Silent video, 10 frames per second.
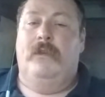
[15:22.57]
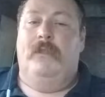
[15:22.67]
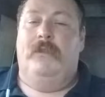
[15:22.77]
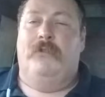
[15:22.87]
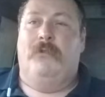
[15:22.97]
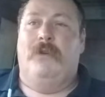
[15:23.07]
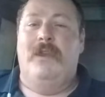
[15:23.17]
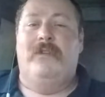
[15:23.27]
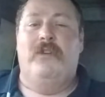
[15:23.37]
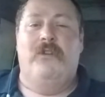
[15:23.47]
There's a
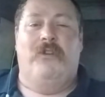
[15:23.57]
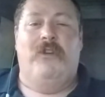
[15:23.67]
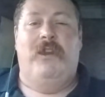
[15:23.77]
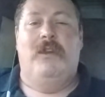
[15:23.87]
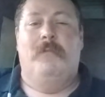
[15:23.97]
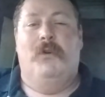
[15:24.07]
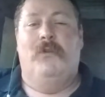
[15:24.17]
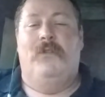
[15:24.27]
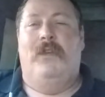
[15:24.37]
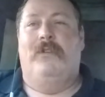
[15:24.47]
reason you see in the
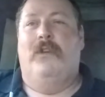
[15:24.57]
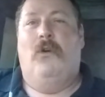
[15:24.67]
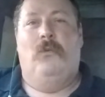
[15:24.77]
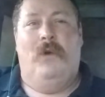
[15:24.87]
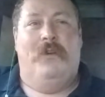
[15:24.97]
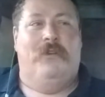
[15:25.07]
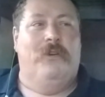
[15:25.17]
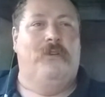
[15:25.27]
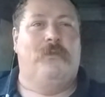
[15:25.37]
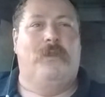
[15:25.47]
movies and old
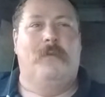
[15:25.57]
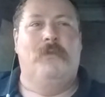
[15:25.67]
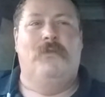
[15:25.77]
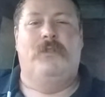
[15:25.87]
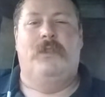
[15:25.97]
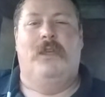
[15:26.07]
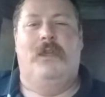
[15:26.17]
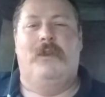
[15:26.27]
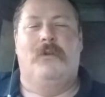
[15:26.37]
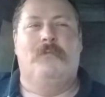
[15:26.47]
westerns where they're moving
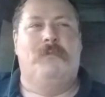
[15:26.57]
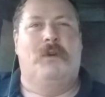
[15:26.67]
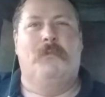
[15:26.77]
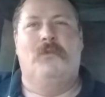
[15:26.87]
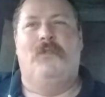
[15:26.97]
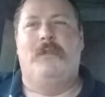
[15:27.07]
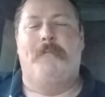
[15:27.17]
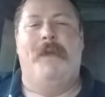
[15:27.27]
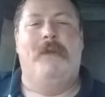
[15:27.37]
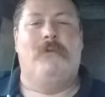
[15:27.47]
the
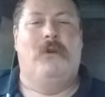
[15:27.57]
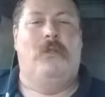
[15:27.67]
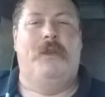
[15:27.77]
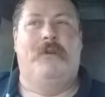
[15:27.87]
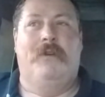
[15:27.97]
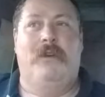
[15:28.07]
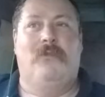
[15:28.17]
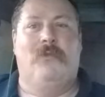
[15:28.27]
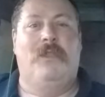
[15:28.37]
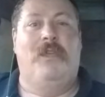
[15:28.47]
payroll, and they're in
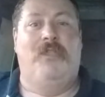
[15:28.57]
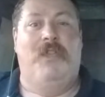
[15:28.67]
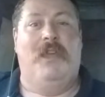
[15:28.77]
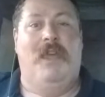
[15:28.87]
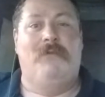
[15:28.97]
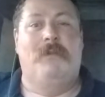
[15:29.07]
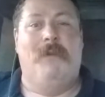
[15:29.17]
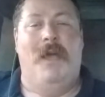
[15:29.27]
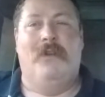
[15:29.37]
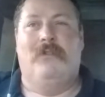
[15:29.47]
these really thick, heavy
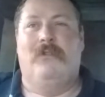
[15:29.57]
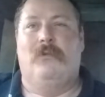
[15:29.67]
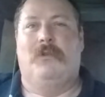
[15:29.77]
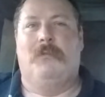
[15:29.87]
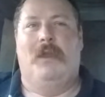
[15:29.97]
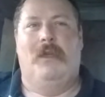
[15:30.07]
boxes with